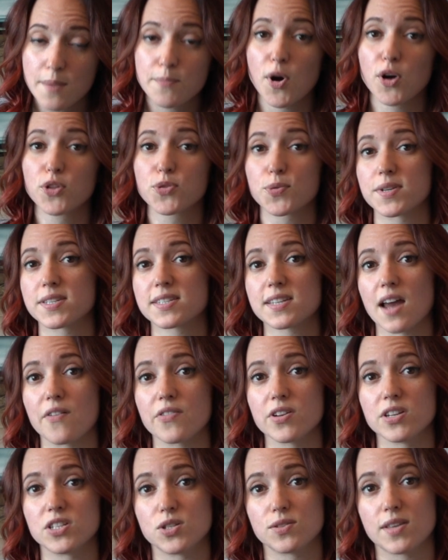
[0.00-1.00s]
Both were
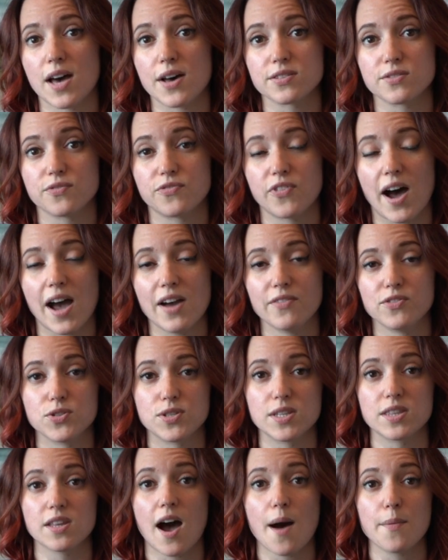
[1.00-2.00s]
discovered in 2005
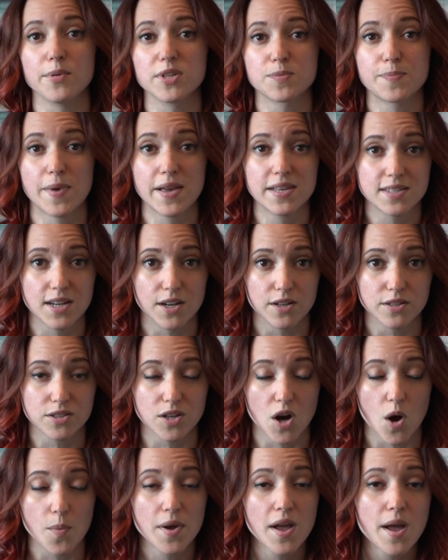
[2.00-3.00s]
using the Hubble Space
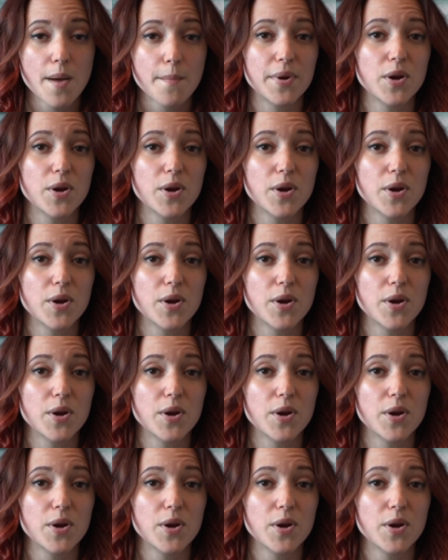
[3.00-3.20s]
Telescope,